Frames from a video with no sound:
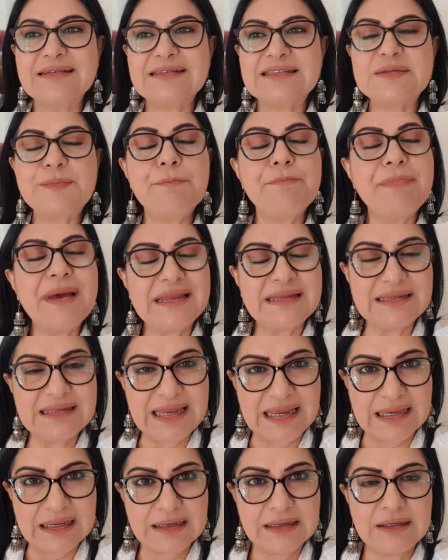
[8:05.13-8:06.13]

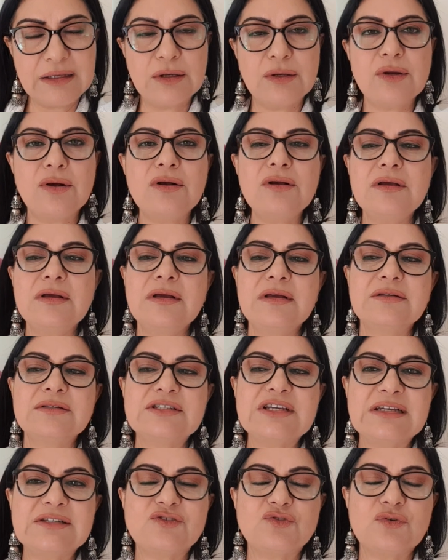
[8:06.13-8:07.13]
spending, you know,
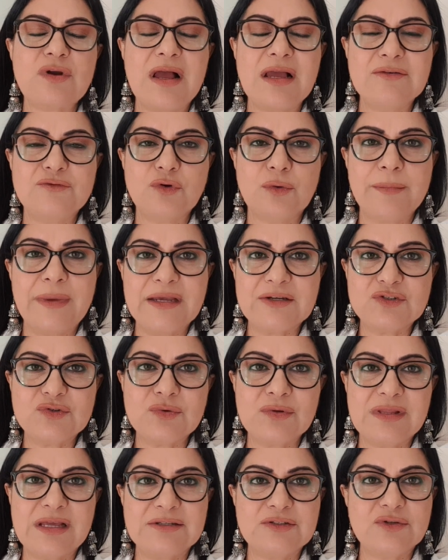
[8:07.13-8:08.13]
just try to make
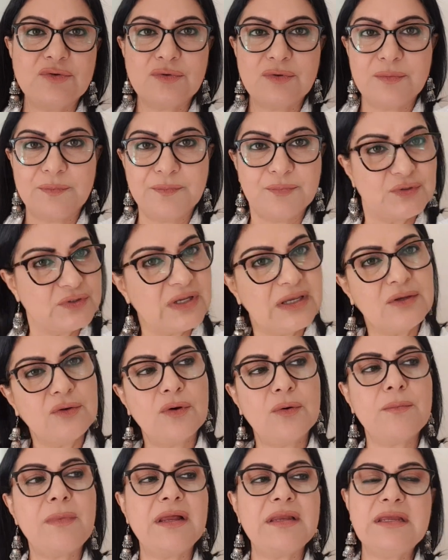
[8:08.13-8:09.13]
sure that you're putting
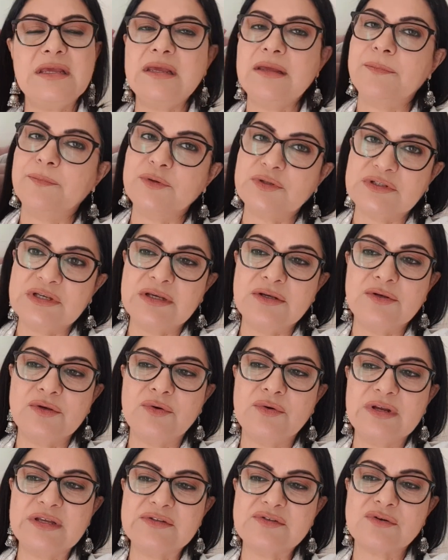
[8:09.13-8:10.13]
your money, putting
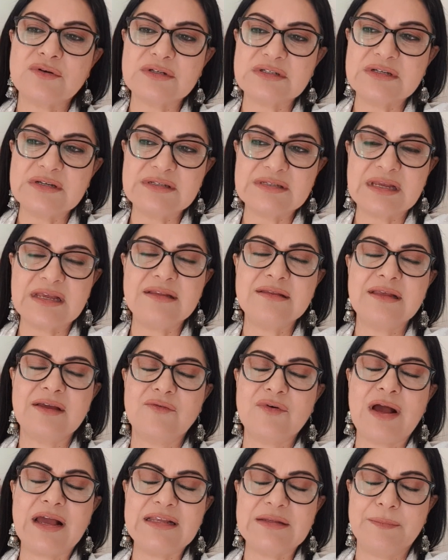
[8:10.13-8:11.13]
your resources in the
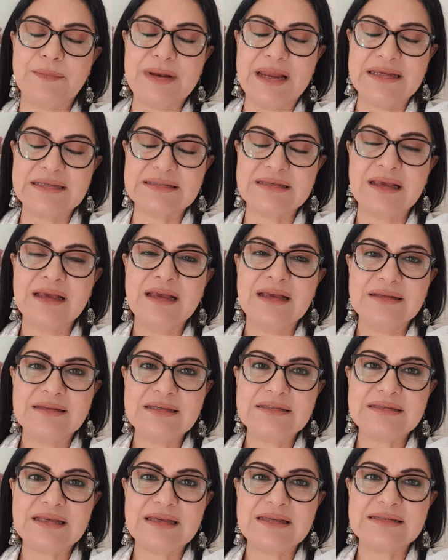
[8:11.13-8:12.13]
right place.
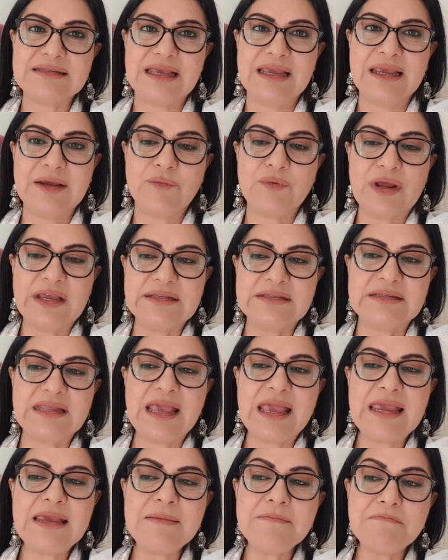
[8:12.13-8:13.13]
This is a great
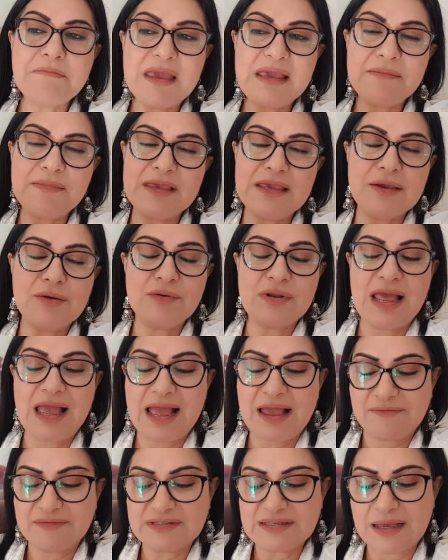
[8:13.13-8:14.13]
day. Maybe you'll
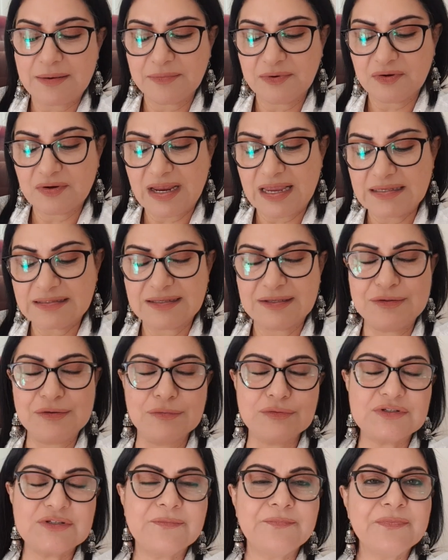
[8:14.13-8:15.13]
have some great
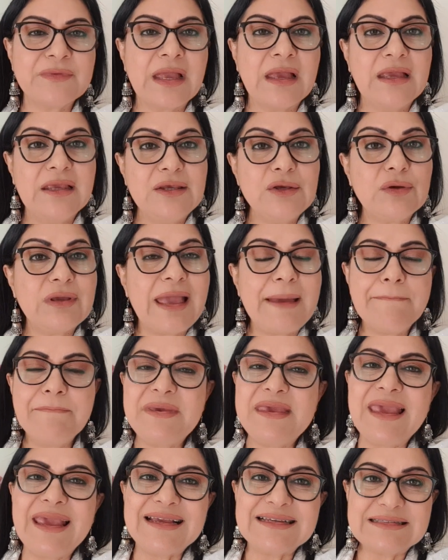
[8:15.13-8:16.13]
news. You can
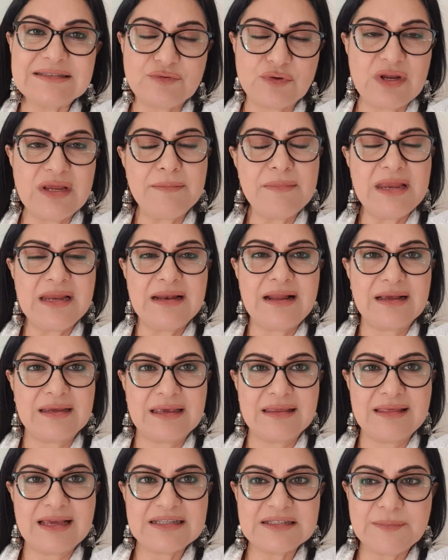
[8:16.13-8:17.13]
be extremely
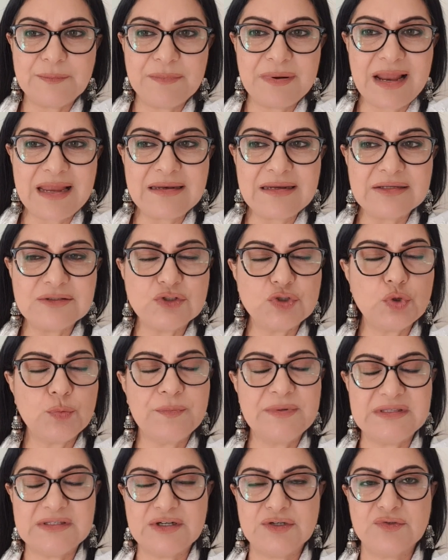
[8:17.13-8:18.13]
lucky. That's planet
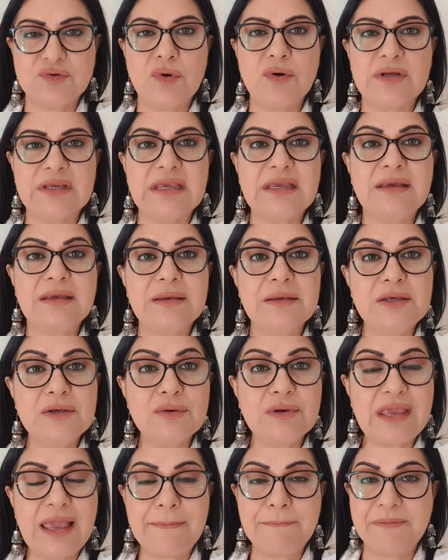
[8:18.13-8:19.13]
Jupiter talking.
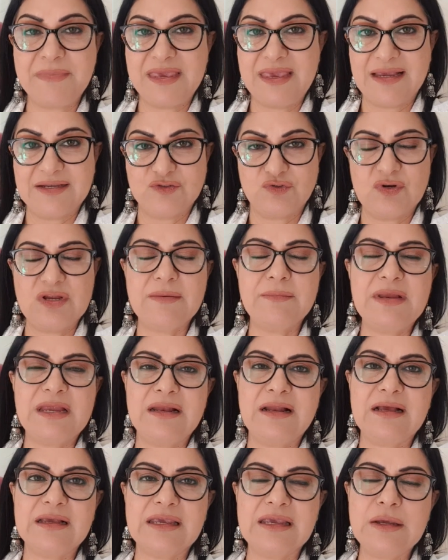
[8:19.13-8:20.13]
You can be extremely
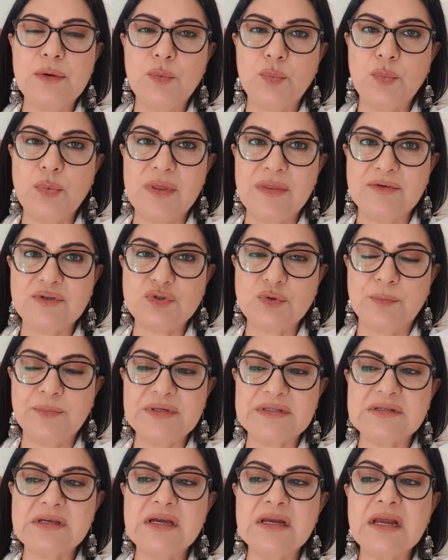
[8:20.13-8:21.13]
lucky with
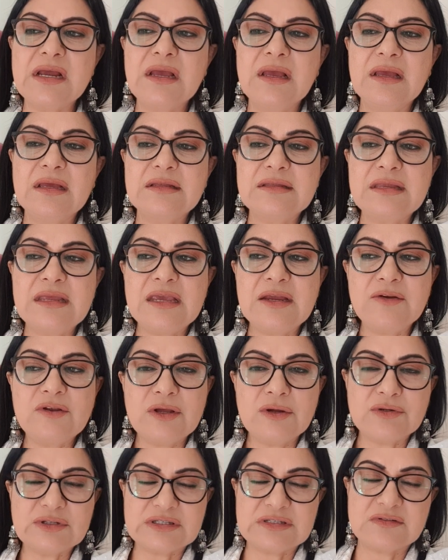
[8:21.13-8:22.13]
Jupiter near
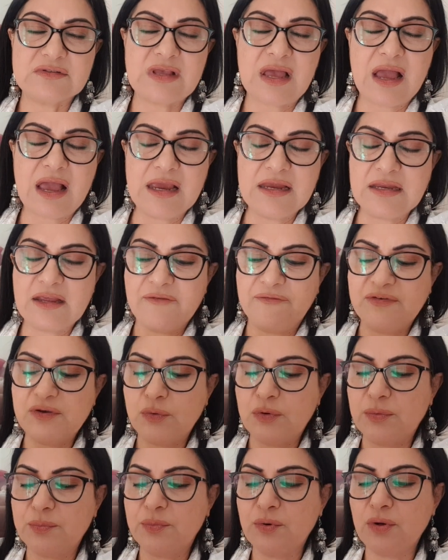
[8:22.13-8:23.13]
your sign if you
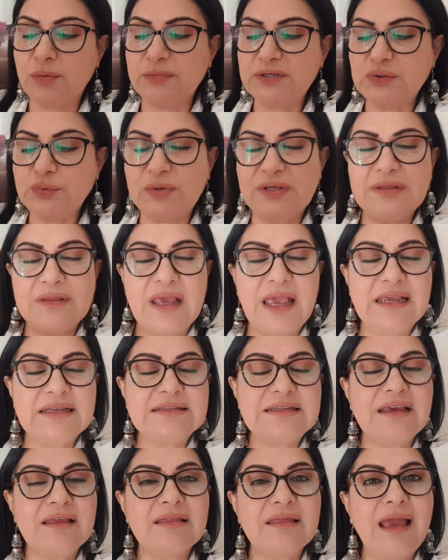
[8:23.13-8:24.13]
were born between the
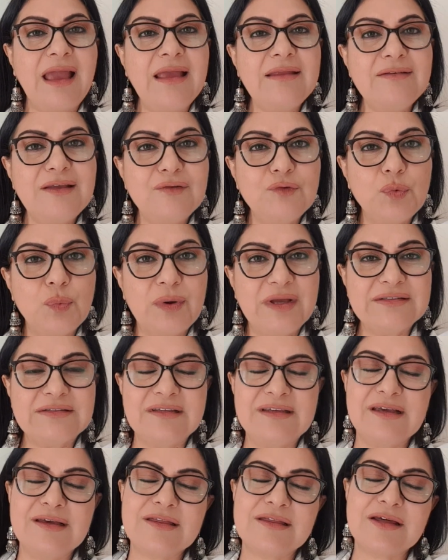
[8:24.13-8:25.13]
18th and the
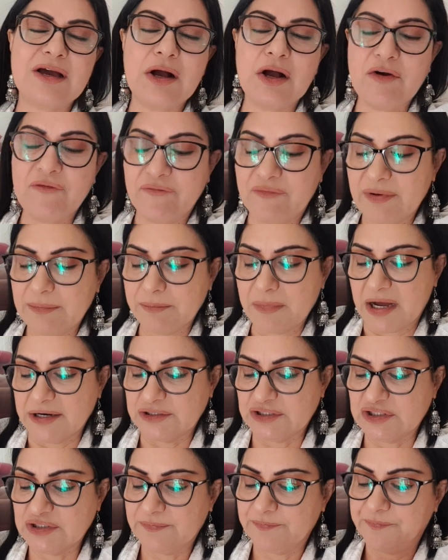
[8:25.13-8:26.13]
20th of
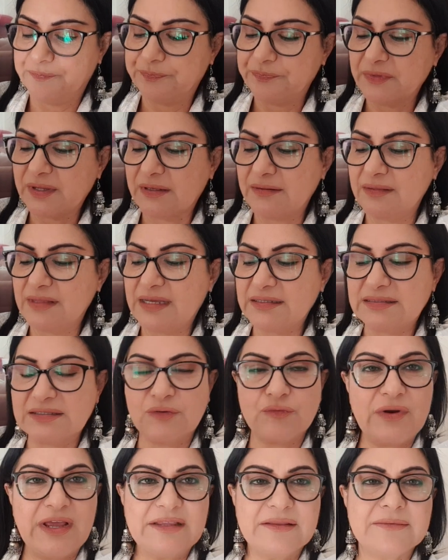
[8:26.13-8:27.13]
March. That's
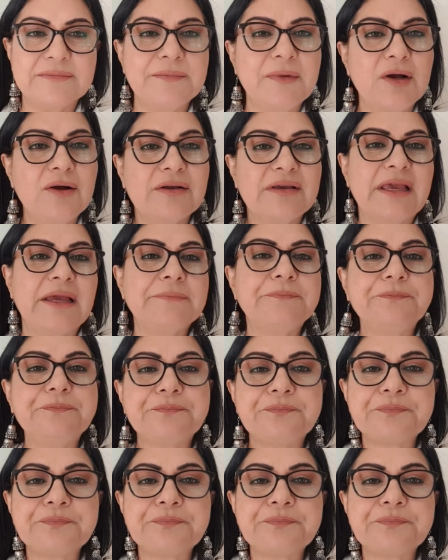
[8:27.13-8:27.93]
great. Okay.